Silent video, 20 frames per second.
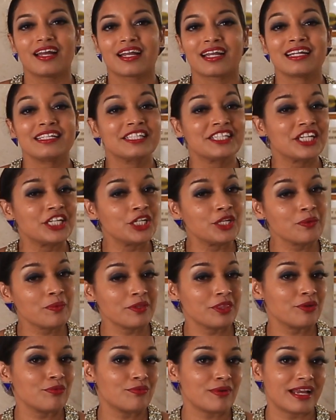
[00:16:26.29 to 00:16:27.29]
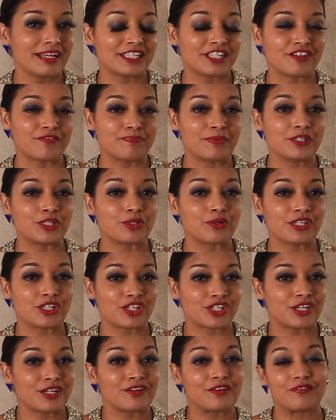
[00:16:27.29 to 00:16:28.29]
Continuing with the rest of
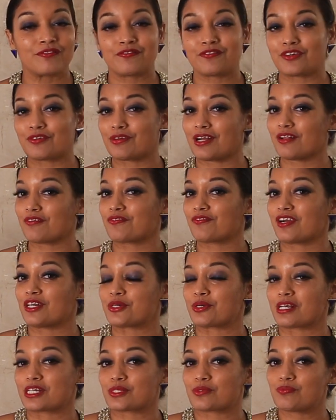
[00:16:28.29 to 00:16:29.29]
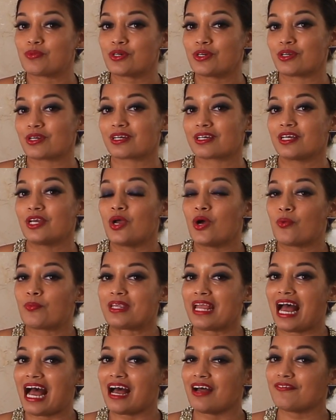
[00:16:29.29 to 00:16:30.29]
Patricia Farrell-Fredericks' work,
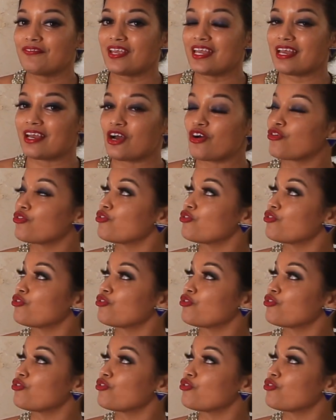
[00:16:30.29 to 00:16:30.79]
we have here